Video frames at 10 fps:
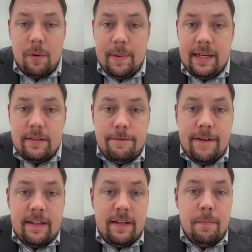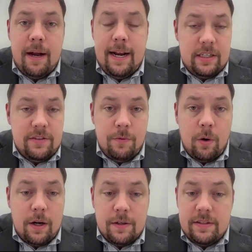were being defended by an
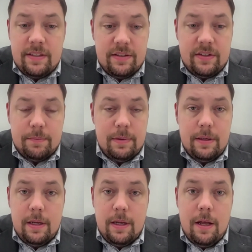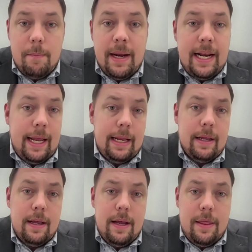S-400 system, meaning
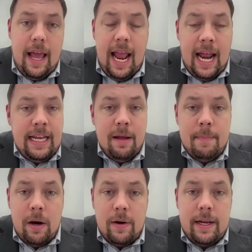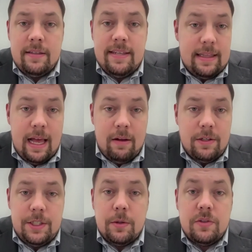that any American
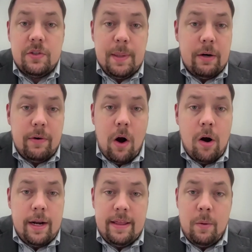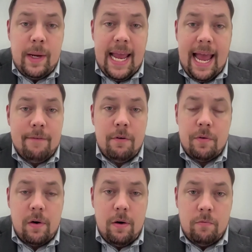technology or superiority that we have
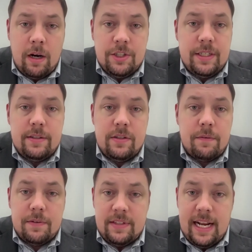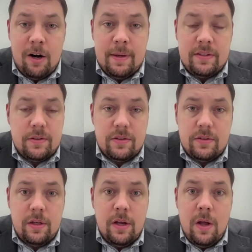over Russian surface-to-air
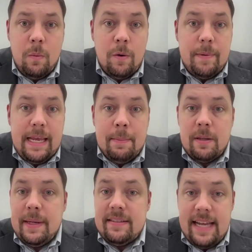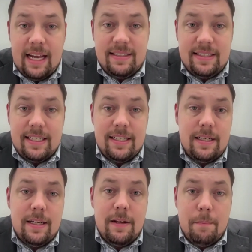missiles would be able to be tested
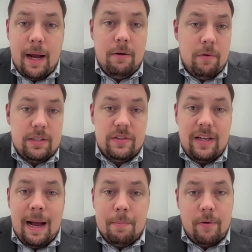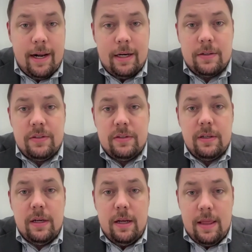by Russia's operators
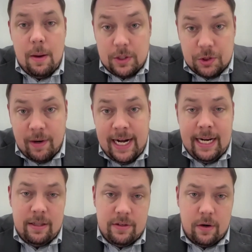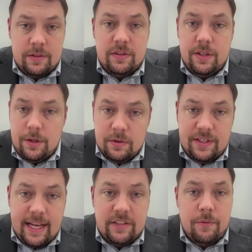that were training Turks to use
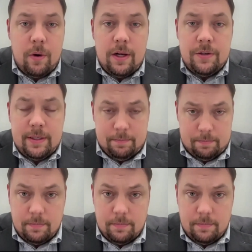the S-400,